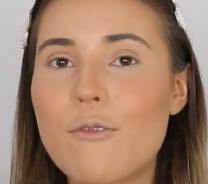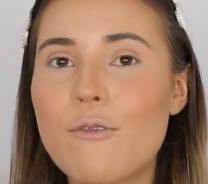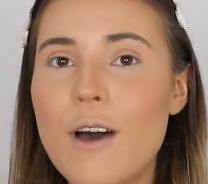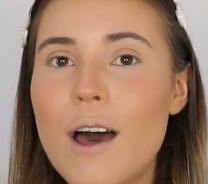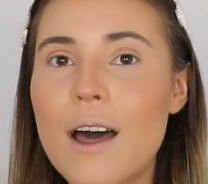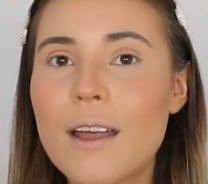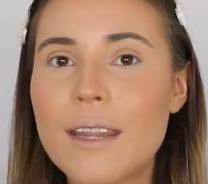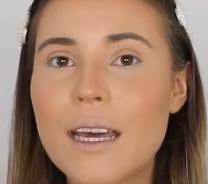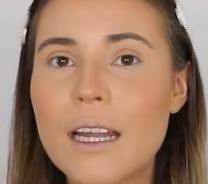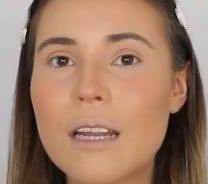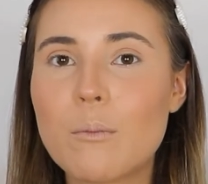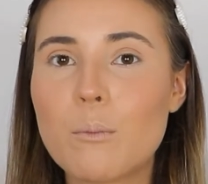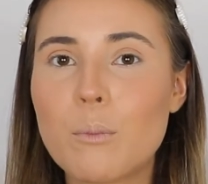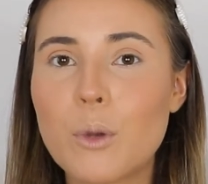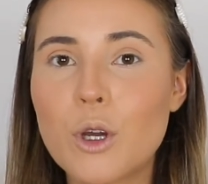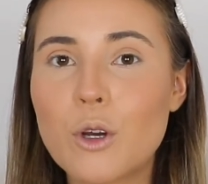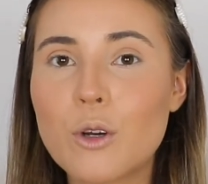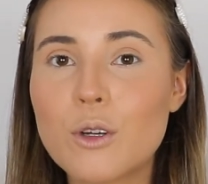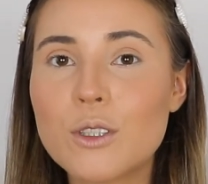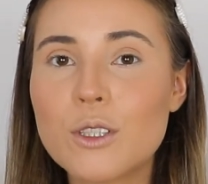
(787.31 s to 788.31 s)
find that
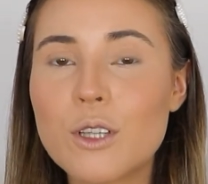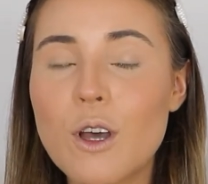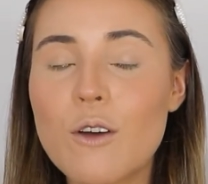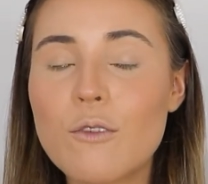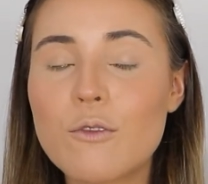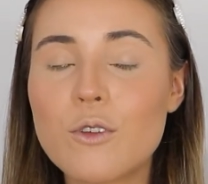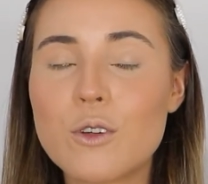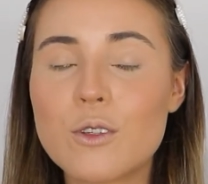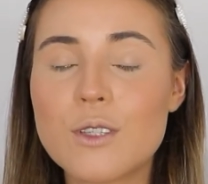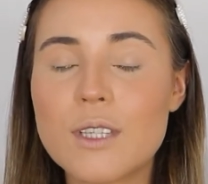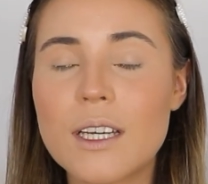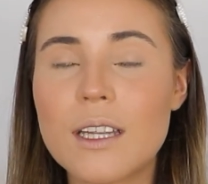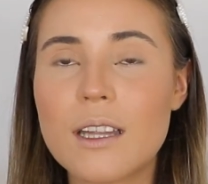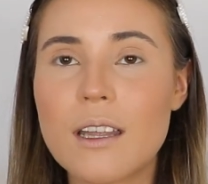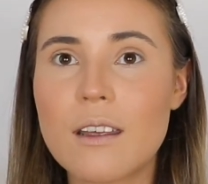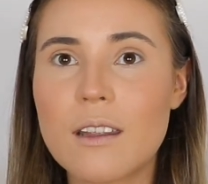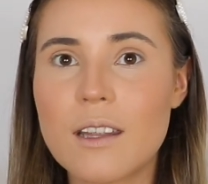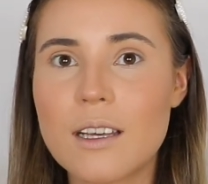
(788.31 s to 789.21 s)
because of using